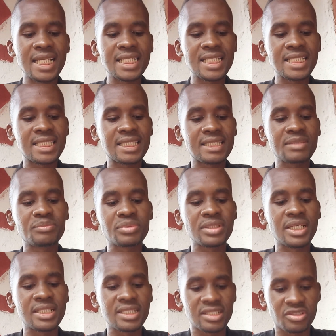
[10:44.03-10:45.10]
and it's simple
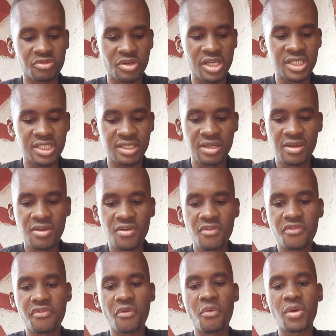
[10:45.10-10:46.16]
and
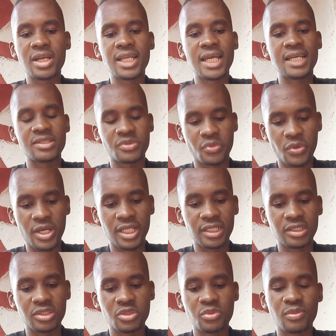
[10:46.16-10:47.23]
straightforward as
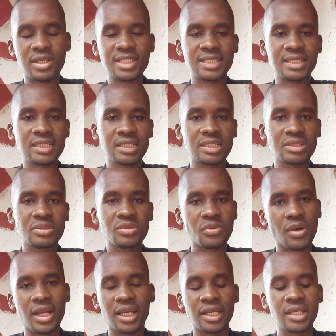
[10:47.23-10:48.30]
well. You mustn't
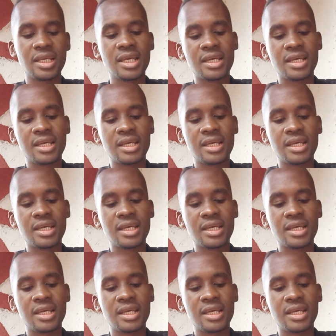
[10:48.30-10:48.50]
worry.